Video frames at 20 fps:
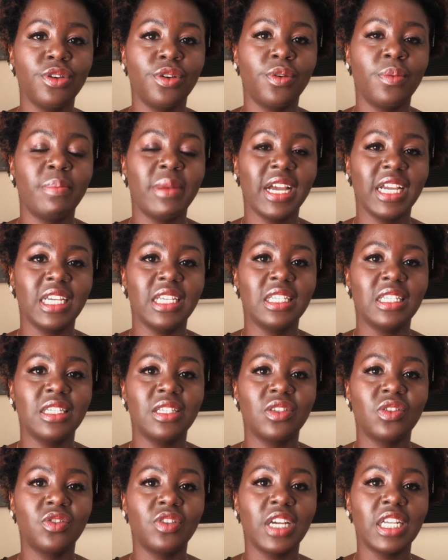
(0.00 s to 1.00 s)
your marketing
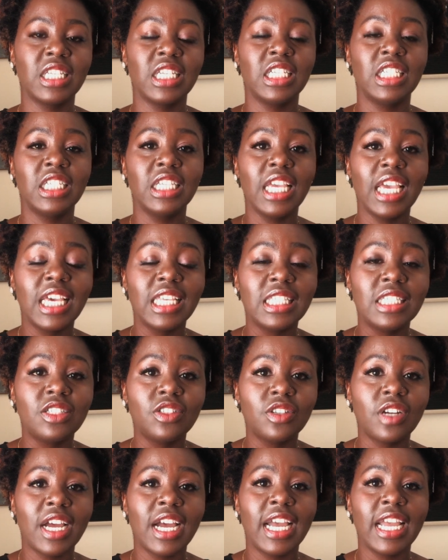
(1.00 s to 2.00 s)
strategy and
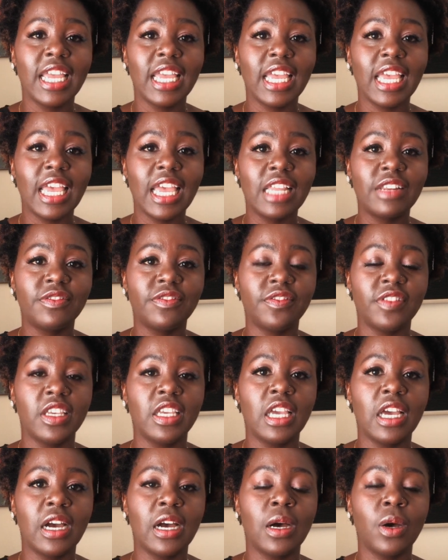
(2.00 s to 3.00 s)
try and
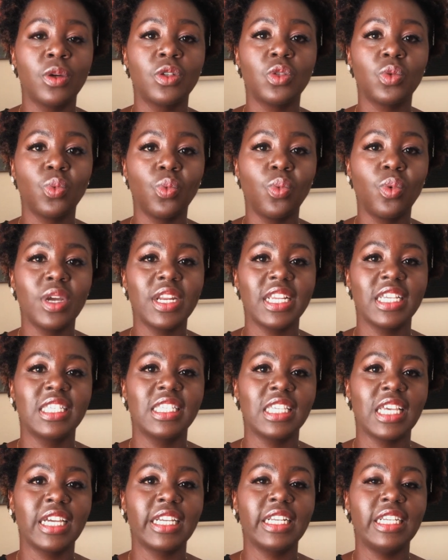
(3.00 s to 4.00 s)
figure out what
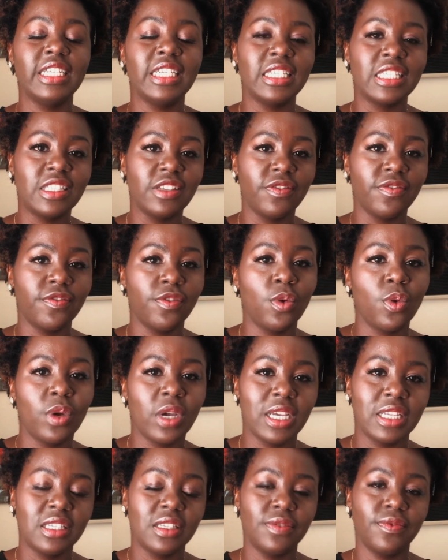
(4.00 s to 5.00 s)
exactly is the
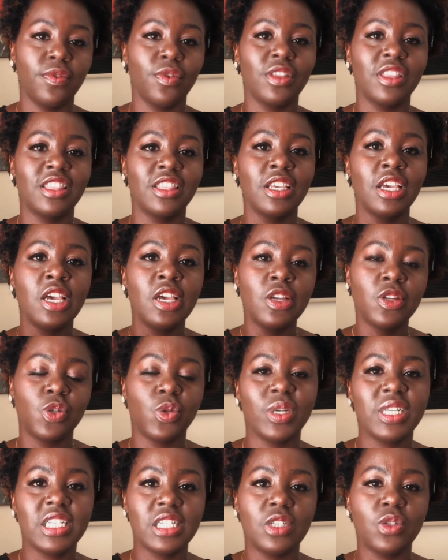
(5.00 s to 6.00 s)
focus for
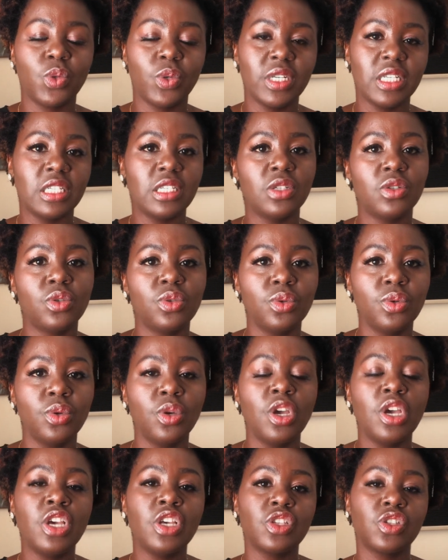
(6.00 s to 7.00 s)

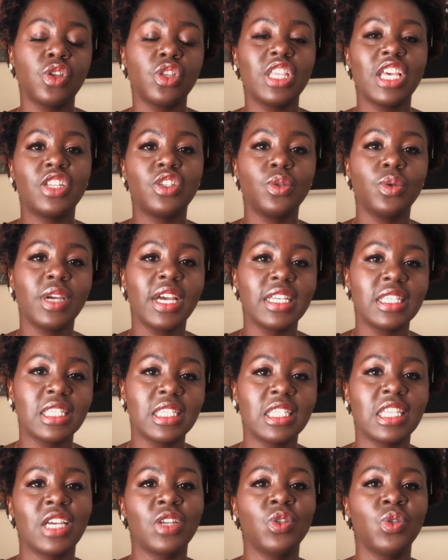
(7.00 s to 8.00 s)
2022 so that you can
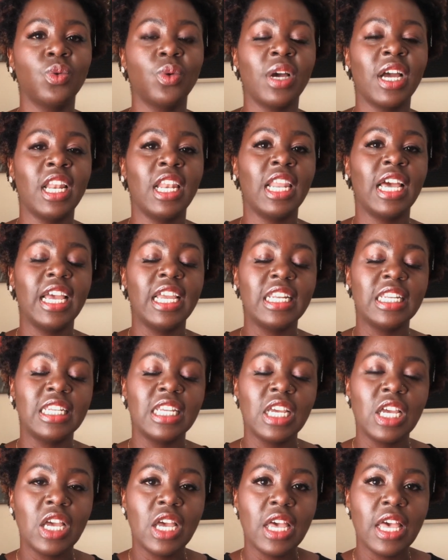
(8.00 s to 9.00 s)
start to align
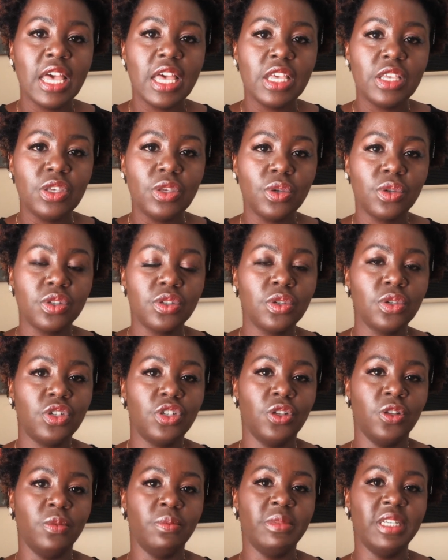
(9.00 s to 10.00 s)
your
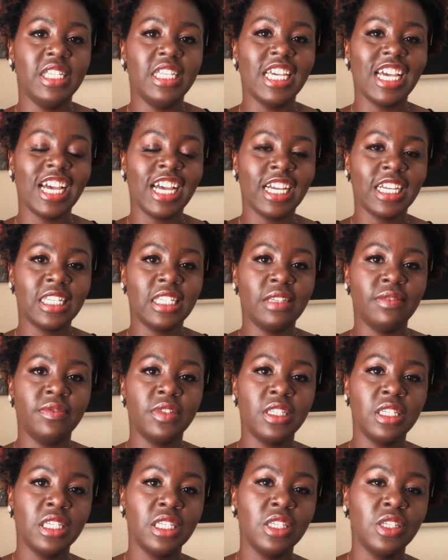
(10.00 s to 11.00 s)
social media
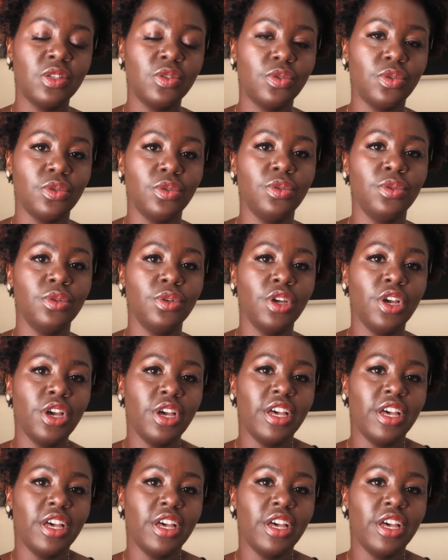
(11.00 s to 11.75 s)
activities to